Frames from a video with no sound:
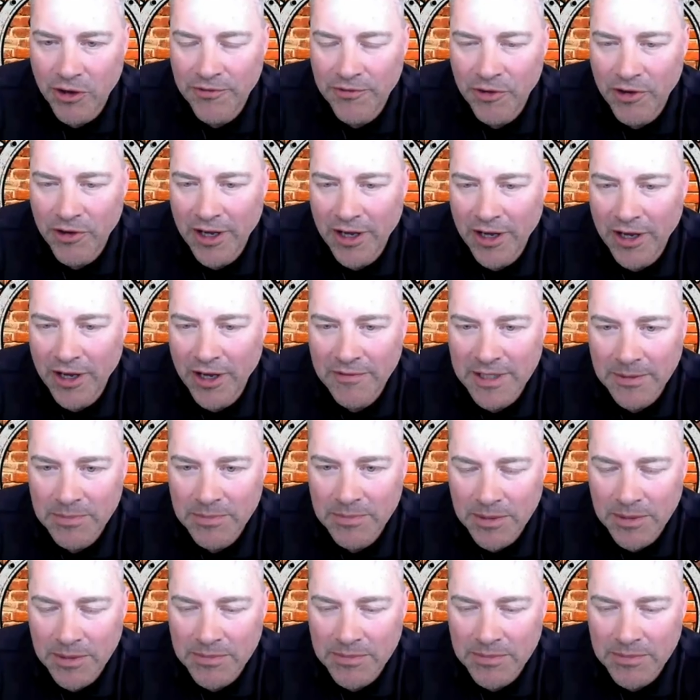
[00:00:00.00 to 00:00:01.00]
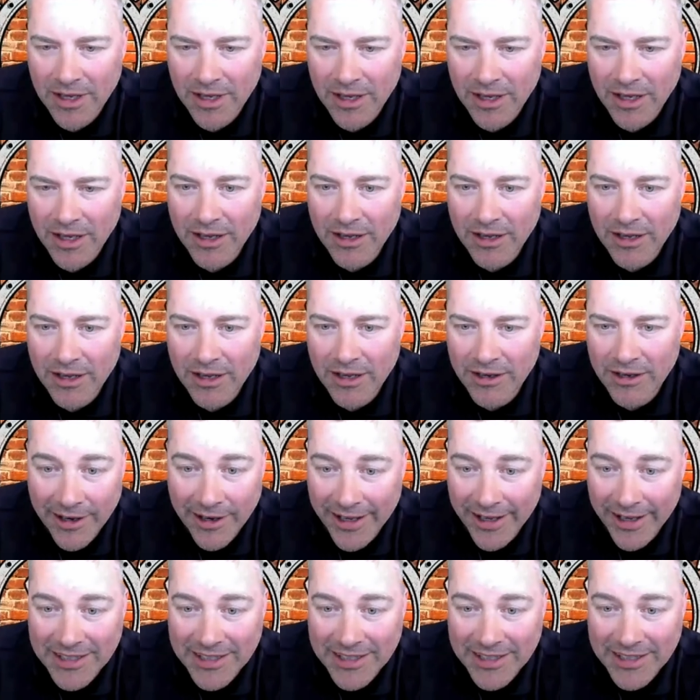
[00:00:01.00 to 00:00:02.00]
history or if you have symptoms,
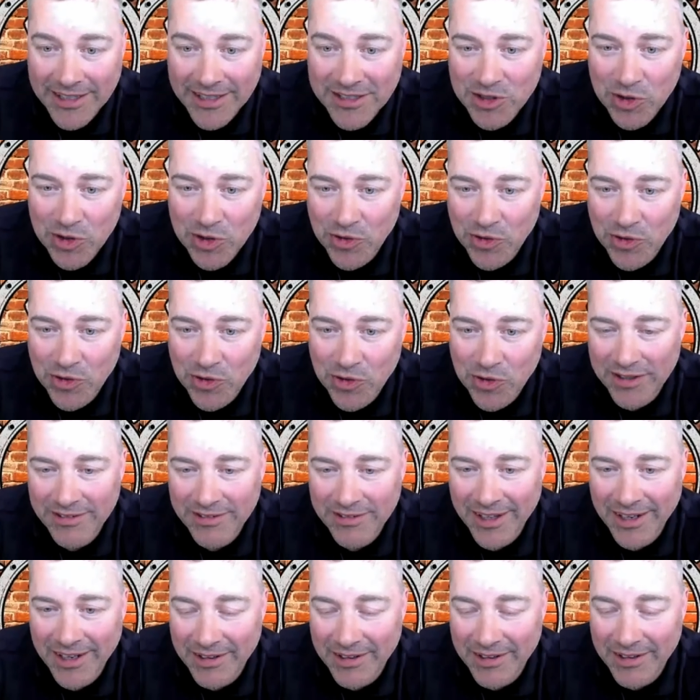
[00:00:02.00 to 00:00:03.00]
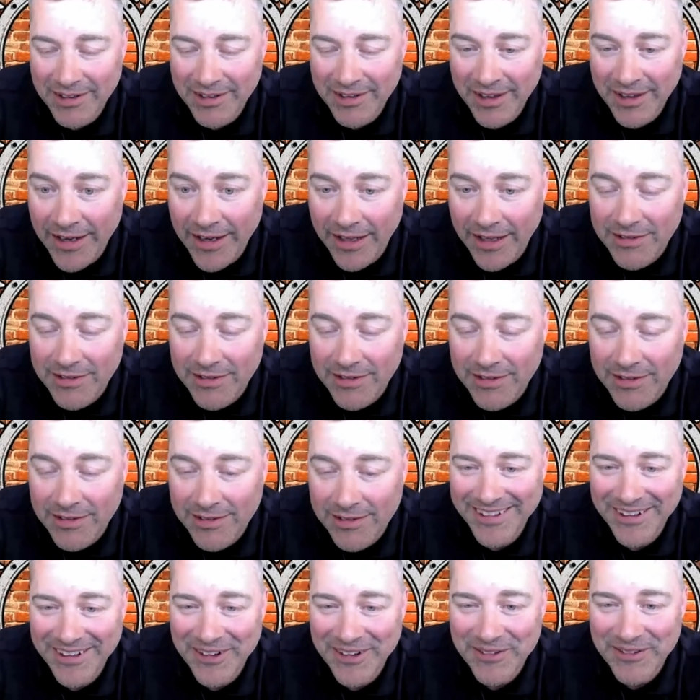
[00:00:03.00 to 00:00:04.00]
you got to get checked sooner than
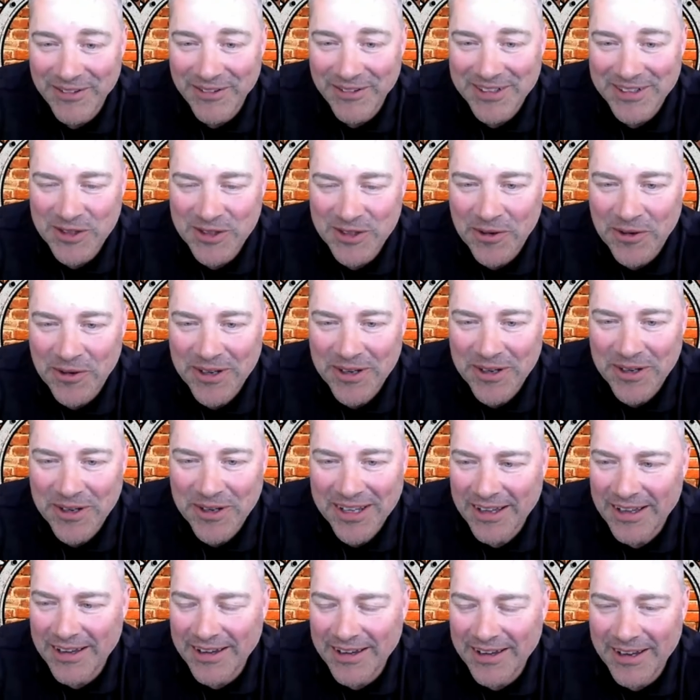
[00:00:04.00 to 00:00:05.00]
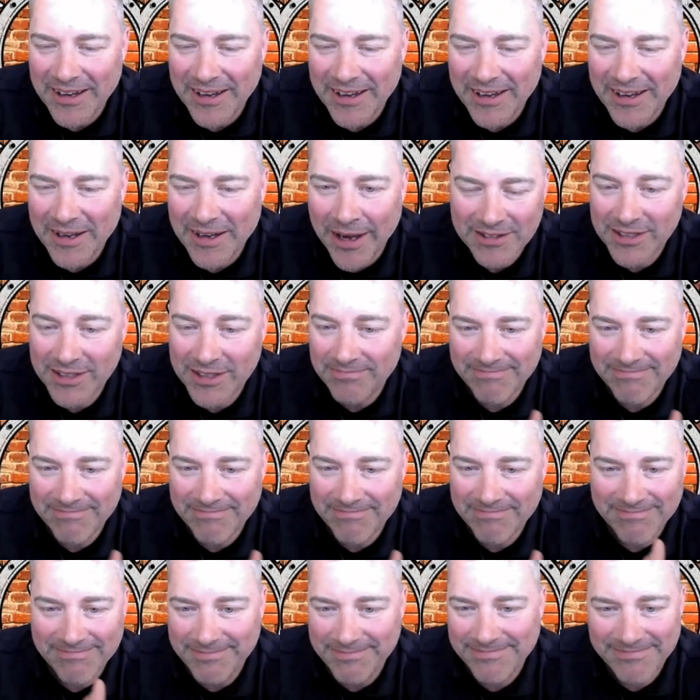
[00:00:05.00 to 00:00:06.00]
I did, you know. And so like
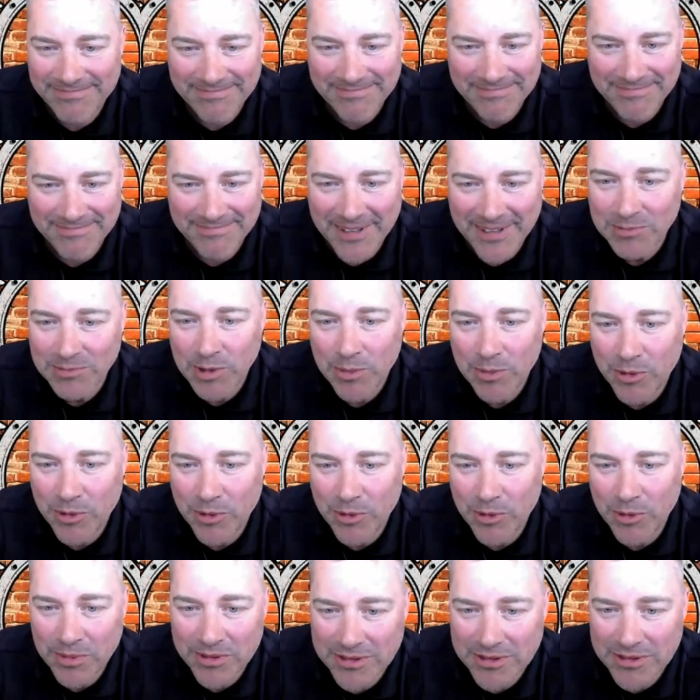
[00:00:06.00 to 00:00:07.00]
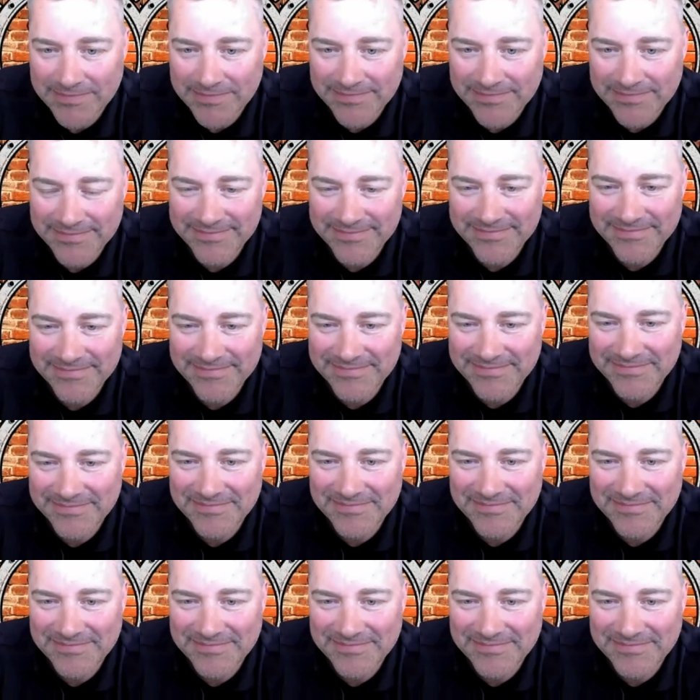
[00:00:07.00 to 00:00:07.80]
I said, that's my purpose.